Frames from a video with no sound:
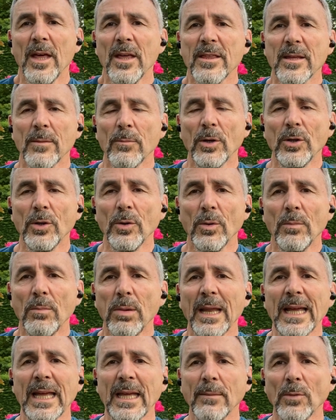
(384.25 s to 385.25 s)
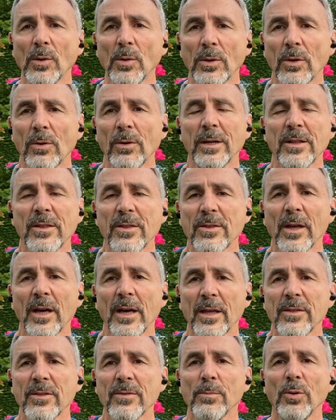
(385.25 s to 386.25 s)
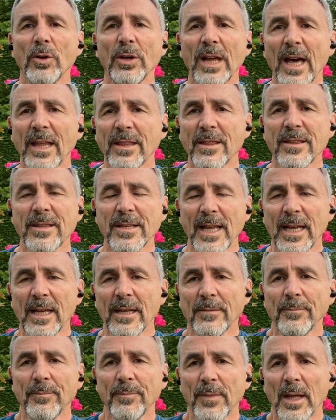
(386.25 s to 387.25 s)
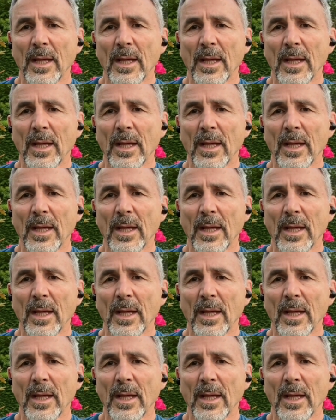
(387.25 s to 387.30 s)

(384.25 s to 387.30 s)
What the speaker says: someone who would blame, who would criticize, put others down.